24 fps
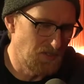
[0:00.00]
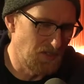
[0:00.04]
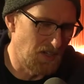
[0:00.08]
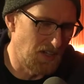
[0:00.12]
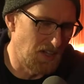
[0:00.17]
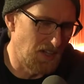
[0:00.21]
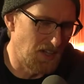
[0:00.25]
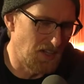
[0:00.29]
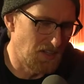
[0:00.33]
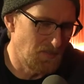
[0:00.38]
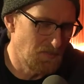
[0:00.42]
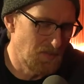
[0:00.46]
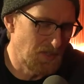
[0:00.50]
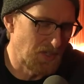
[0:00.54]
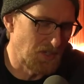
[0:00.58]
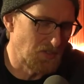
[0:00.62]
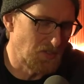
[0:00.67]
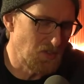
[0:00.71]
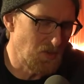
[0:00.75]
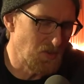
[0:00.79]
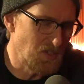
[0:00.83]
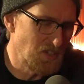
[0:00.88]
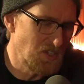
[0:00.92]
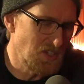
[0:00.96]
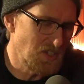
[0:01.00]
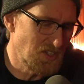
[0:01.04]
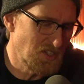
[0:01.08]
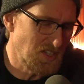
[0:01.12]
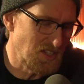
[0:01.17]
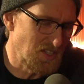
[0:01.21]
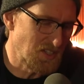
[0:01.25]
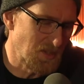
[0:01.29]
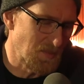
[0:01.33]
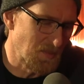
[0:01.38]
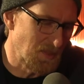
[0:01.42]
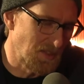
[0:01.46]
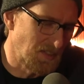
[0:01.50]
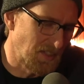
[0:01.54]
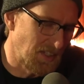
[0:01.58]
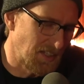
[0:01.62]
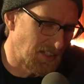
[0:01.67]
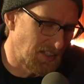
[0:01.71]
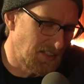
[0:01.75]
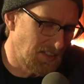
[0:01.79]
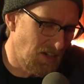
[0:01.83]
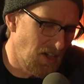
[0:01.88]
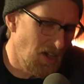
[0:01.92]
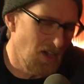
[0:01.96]
because you had just said something
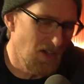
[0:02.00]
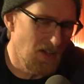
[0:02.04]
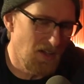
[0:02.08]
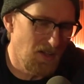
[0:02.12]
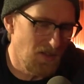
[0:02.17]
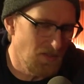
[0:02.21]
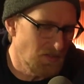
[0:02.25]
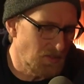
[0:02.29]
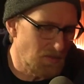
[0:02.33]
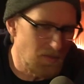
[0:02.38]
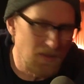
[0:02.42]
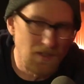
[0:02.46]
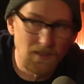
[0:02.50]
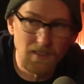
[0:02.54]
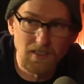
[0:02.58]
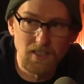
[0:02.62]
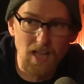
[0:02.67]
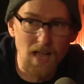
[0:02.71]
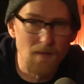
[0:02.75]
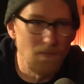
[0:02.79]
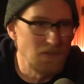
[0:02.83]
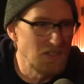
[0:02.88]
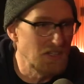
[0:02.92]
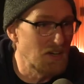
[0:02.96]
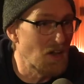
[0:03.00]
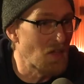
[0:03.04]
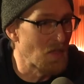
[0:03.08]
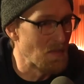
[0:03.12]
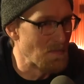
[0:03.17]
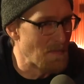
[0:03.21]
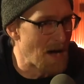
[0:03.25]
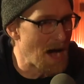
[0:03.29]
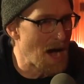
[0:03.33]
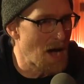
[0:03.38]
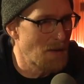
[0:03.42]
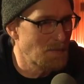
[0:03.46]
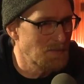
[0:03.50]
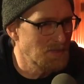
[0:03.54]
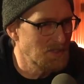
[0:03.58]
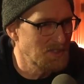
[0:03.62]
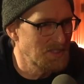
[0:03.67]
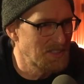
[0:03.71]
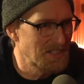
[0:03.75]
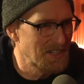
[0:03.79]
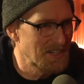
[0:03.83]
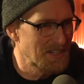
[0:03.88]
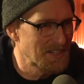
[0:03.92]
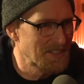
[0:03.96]
like commented all the moms
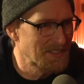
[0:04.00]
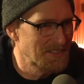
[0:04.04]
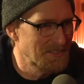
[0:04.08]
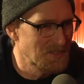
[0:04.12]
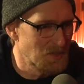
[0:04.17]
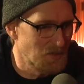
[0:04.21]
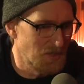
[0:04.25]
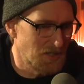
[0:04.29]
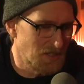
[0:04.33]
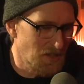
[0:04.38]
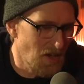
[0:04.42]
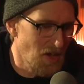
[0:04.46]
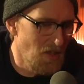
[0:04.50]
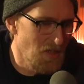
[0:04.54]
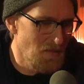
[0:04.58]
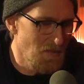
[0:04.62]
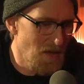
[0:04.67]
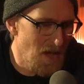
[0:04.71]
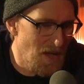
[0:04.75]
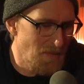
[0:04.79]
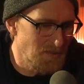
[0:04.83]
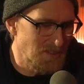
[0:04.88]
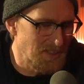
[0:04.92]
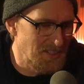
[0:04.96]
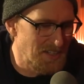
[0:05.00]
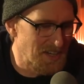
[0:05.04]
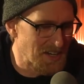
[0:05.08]
in here. You're like, all the moms in